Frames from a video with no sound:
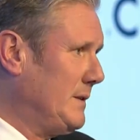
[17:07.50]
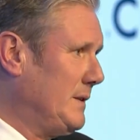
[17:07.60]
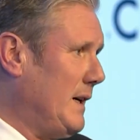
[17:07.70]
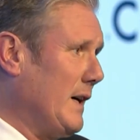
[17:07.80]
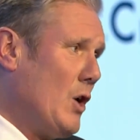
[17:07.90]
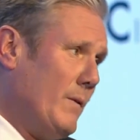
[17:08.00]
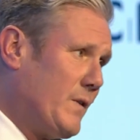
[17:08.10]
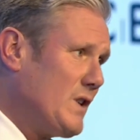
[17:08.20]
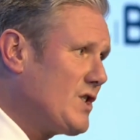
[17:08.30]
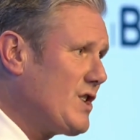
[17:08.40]
And,
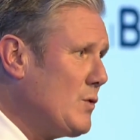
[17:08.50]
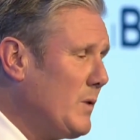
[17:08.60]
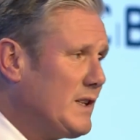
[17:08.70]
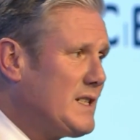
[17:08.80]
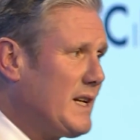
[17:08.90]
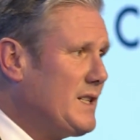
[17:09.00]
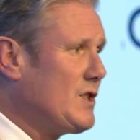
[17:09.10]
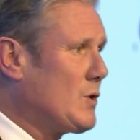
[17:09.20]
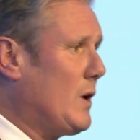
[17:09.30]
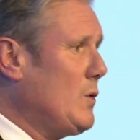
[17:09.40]
conference, so will the status
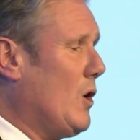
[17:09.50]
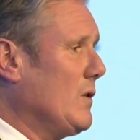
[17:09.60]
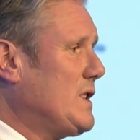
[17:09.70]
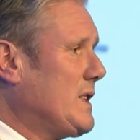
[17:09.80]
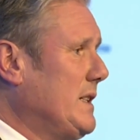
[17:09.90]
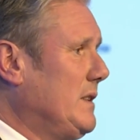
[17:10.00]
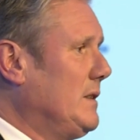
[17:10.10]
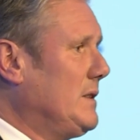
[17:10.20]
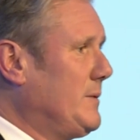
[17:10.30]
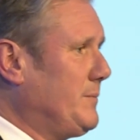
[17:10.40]
quo on skills.